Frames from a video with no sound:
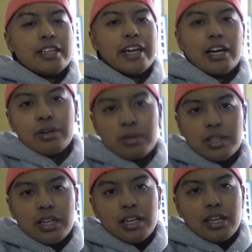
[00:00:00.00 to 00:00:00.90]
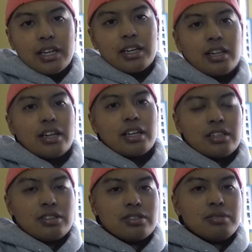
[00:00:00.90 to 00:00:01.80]
now
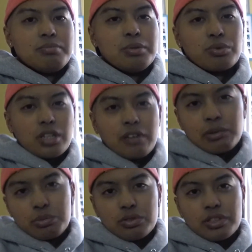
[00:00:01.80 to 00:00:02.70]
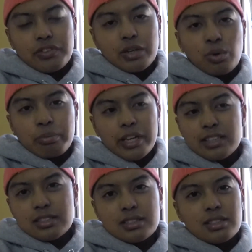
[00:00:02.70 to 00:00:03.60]
I could be more comfortable if I wore
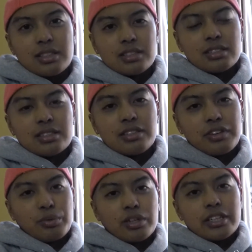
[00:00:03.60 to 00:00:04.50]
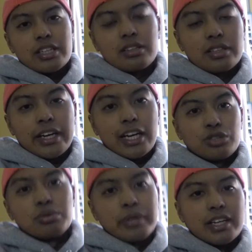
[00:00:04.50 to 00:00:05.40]
pants, because if I wear like
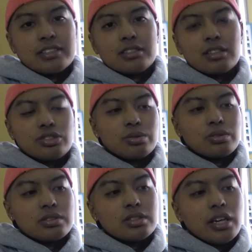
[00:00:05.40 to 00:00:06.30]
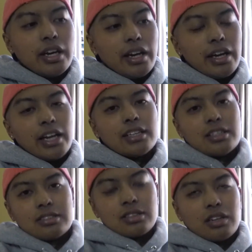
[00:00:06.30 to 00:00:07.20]
actual pants and not shorts and
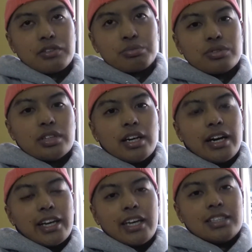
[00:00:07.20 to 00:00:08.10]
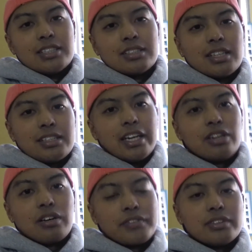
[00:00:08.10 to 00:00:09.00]
it gets uncomfortable, I can't just
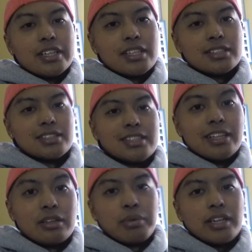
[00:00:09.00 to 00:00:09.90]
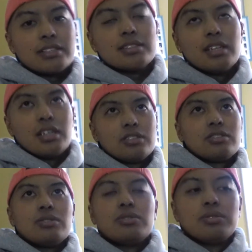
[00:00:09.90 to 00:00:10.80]
take off the leg because it's in the pants.
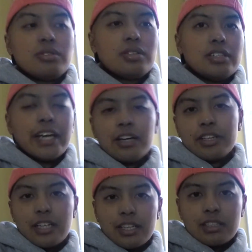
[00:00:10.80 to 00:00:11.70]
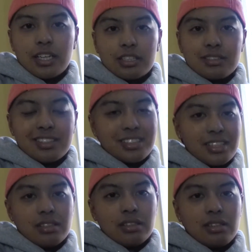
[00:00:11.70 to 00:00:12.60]
So now that I can actually
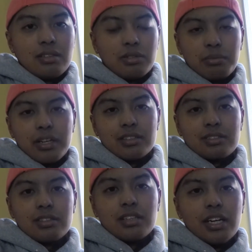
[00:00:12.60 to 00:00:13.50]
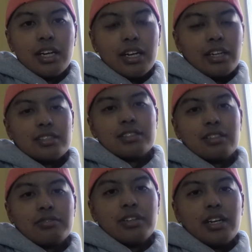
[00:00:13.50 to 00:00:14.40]
sit with pants on and
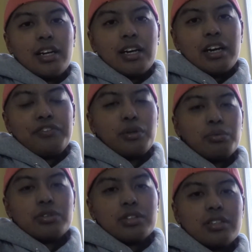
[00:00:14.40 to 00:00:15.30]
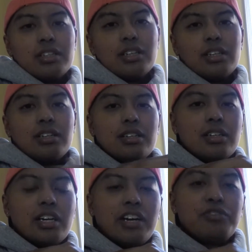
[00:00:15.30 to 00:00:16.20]
stuff, I feel more
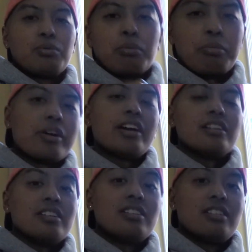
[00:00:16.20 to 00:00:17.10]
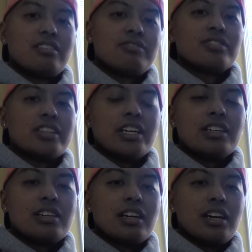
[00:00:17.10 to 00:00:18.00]
prepared for
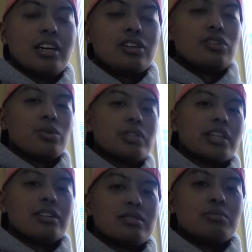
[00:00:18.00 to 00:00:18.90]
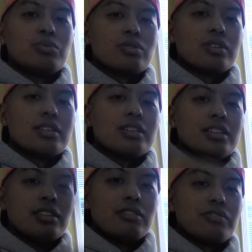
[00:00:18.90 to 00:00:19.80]
like going out more
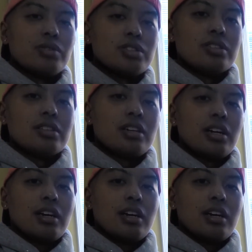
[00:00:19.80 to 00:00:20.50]
in the future.